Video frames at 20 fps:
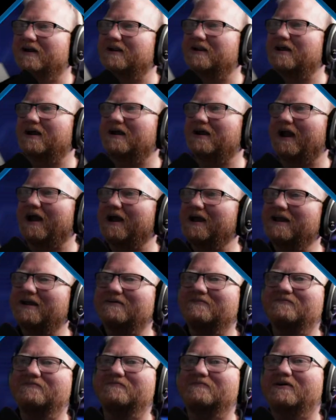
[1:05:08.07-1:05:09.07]
and I
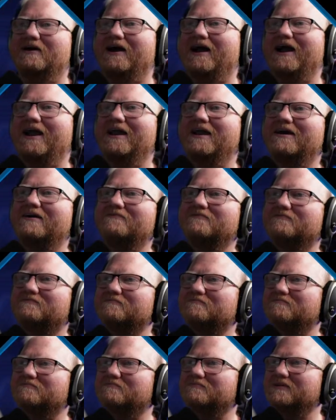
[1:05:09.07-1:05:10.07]
have
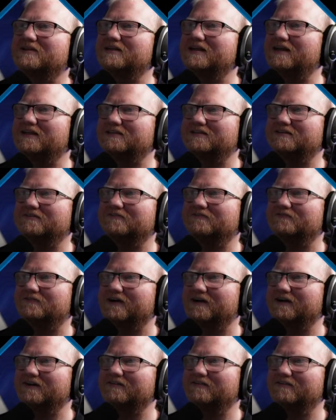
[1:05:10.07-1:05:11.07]
yet to
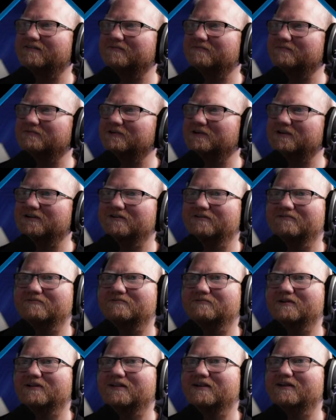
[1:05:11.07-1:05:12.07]
find someone who
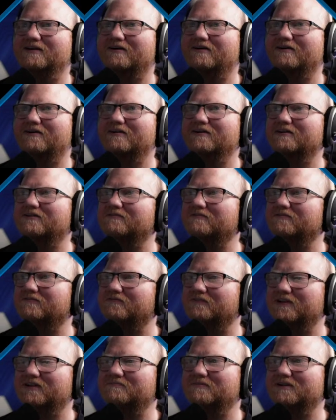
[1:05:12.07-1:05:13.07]
really argues
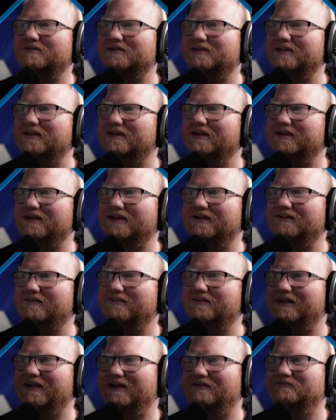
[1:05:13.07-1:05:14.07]
vehemently
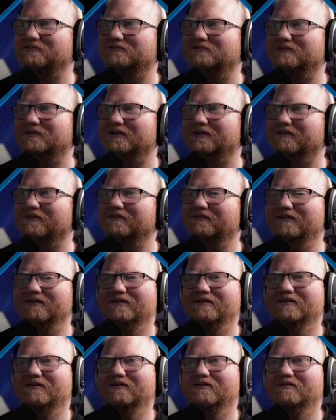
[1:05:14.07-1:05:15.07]
against F strings,
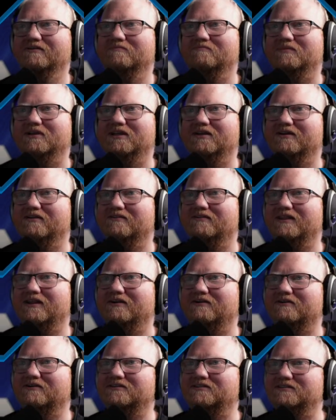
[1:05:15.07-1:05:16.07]
because
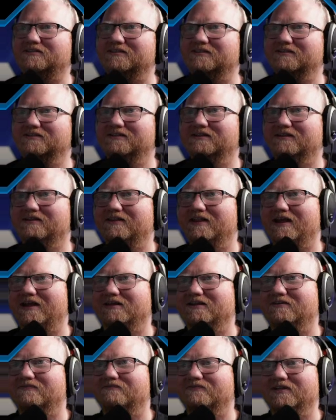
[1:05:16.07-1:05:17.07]
they are just
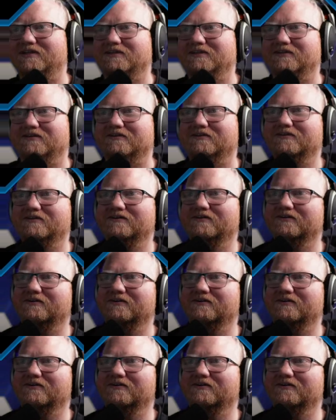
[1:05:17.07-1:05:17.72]
that convenient.